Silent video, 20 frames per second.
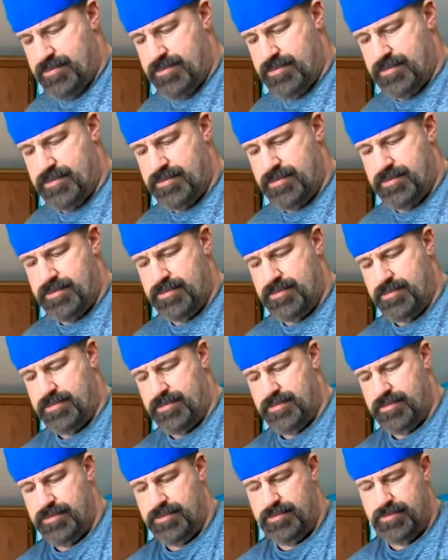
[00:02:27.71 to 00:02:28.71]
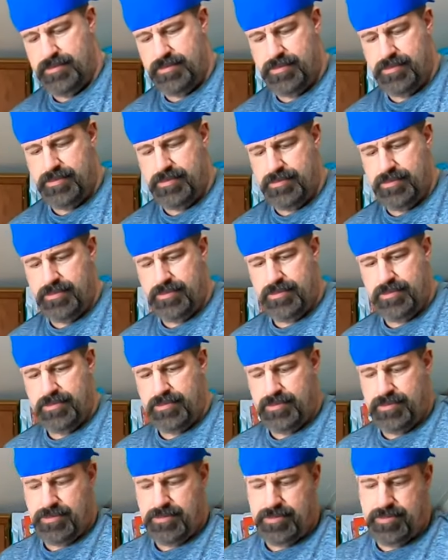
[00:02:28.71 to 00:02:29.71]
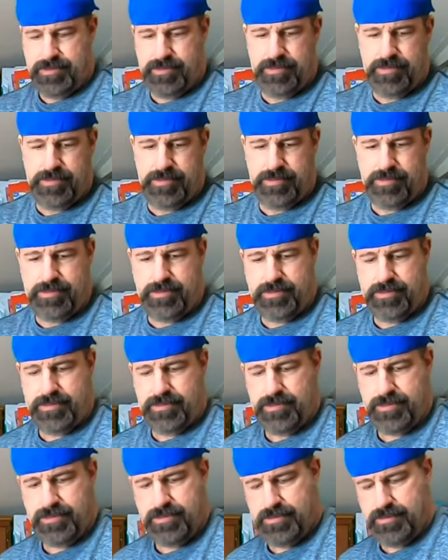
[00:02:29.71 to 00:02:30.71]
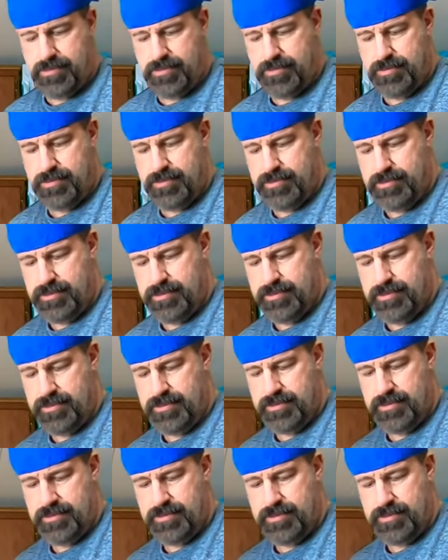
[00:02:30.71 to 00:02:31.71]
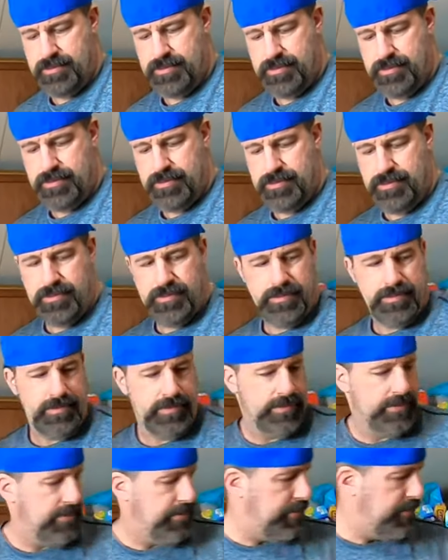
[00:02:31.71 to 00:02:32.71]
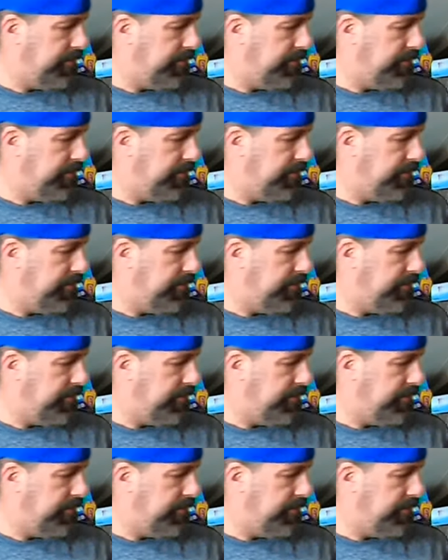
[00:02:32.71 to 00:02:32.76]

This person isn't speaking.